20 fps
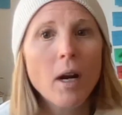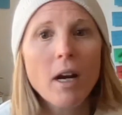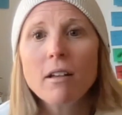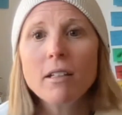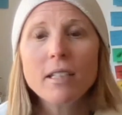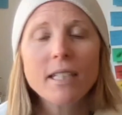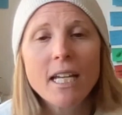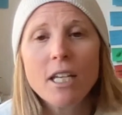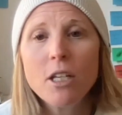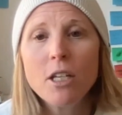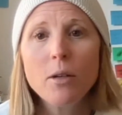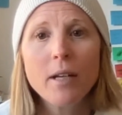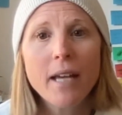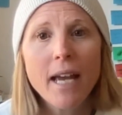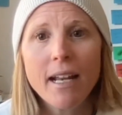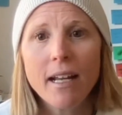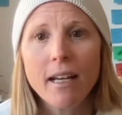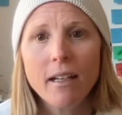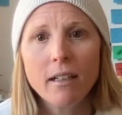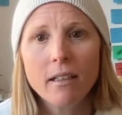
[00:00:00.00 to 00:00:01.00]
where else can you
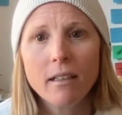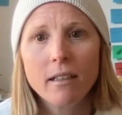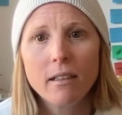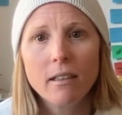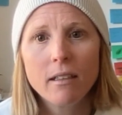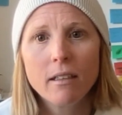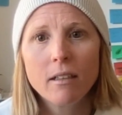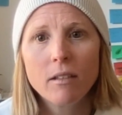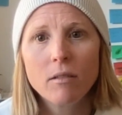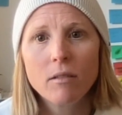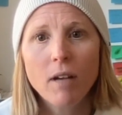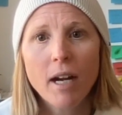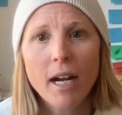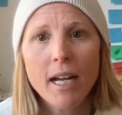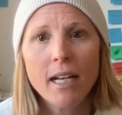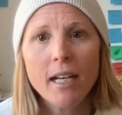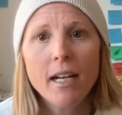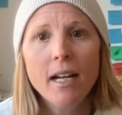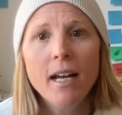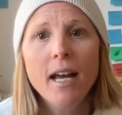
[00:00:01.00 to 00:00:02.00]
get it
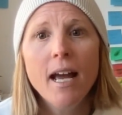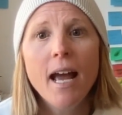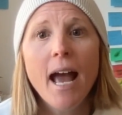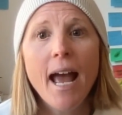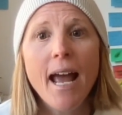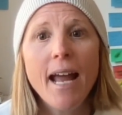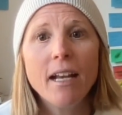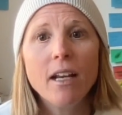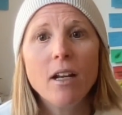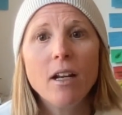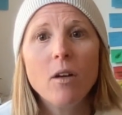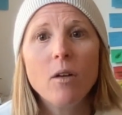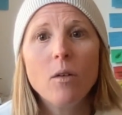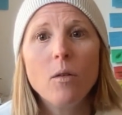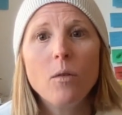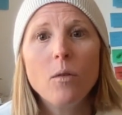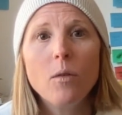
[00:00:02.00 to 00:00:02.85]
right and